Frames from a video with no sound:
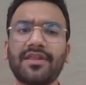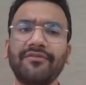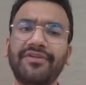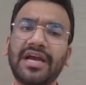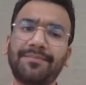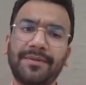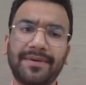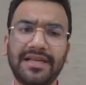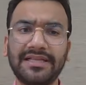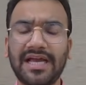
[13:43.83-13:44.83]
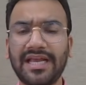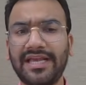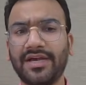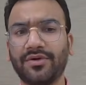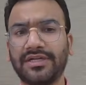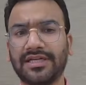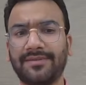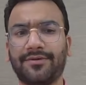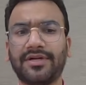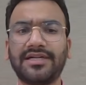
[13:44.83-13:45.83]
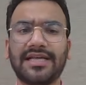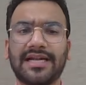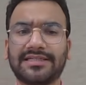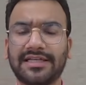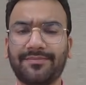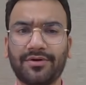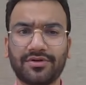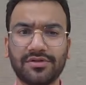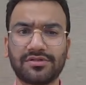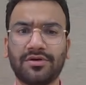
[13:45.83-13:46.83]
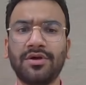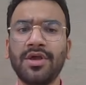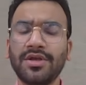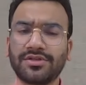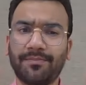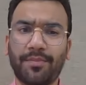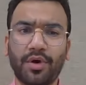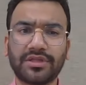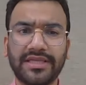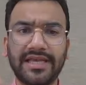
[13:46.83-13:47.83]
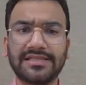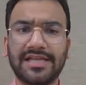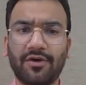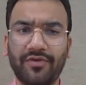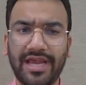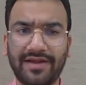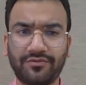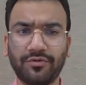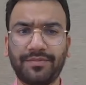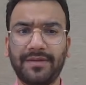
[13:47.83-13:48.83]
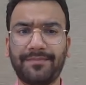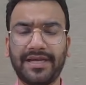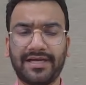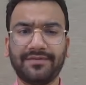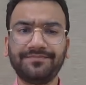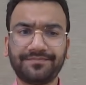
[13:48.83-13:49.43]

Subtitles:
we are preparing the e-auditor report and director report also. So both things now we have to prepare.